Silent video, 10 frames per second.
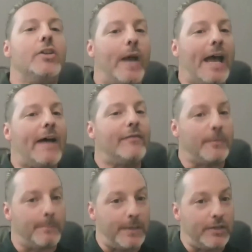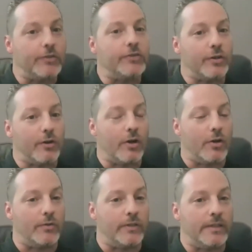you have to build your
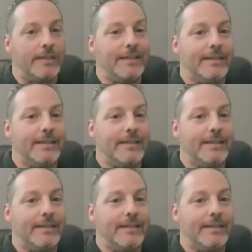own